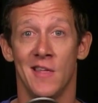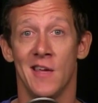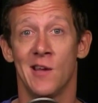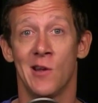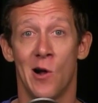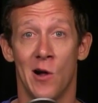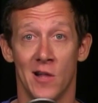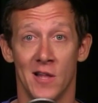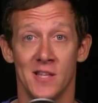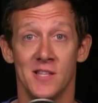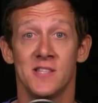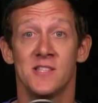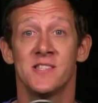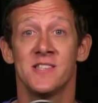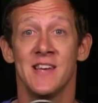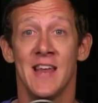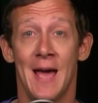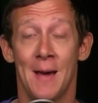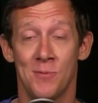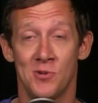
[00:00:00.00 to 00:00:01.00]
They call it
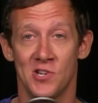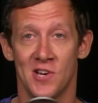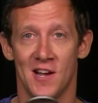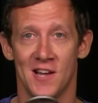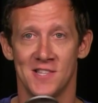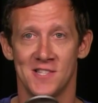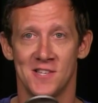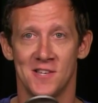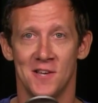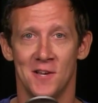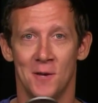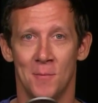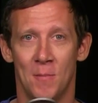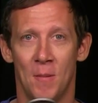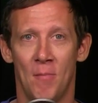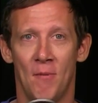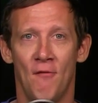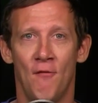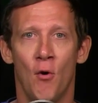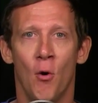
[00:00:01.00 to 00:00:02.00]
snapshots.
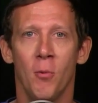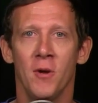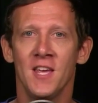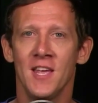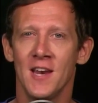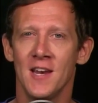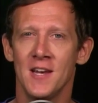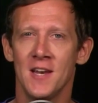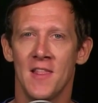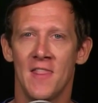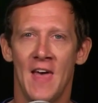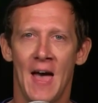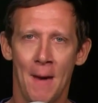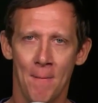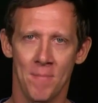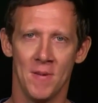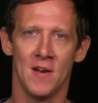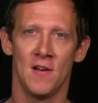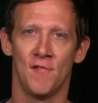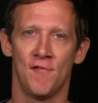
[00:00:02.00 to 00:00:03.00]
But before we get into
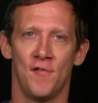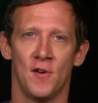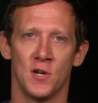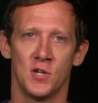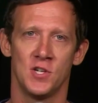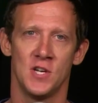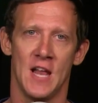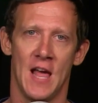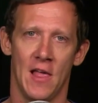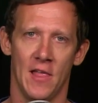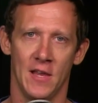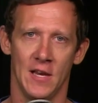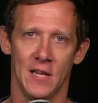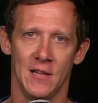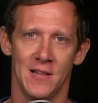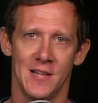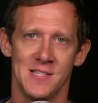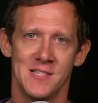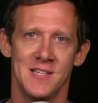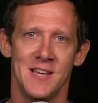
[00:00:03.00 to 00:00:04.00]
that bit of
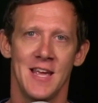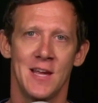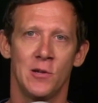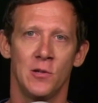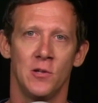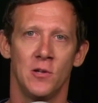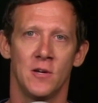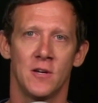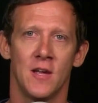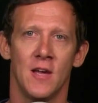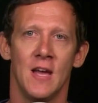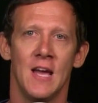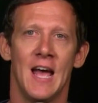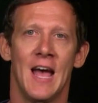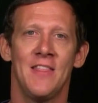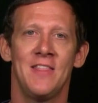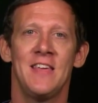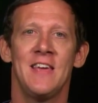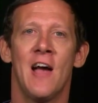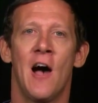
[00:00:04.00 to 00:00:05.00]
functionality, let's take a look
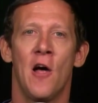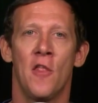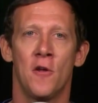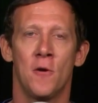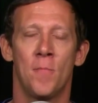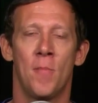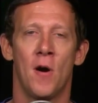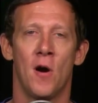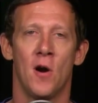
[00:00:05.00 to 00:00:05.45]
at the other